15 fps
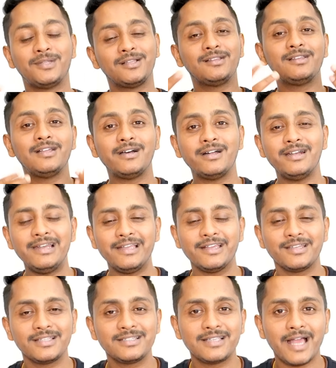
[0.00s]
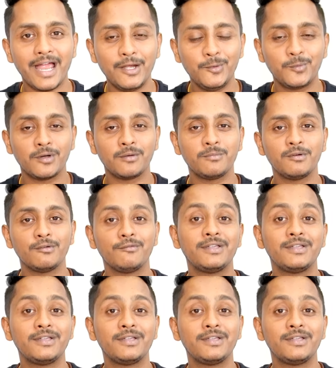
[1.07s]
The third layer is adverb,